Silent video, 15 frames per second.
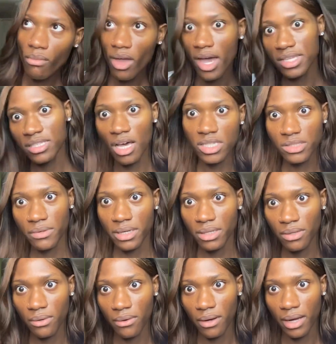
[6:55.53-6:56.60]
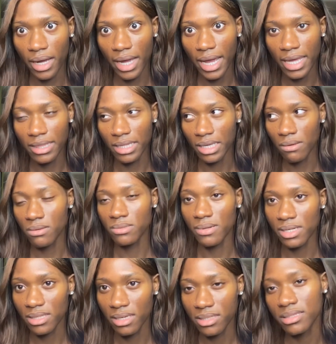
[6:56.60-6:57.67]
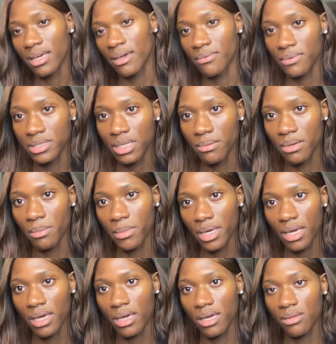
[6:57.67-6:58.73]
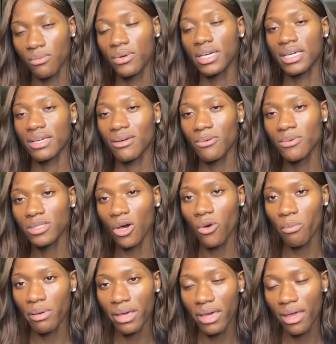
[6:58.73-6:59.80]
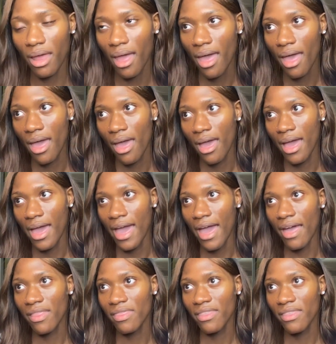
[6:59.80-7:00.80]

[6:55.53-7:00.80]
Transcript: I saw a screen door and then he was right there. He said, hey, what's up? Come in. Well, it, it was open. And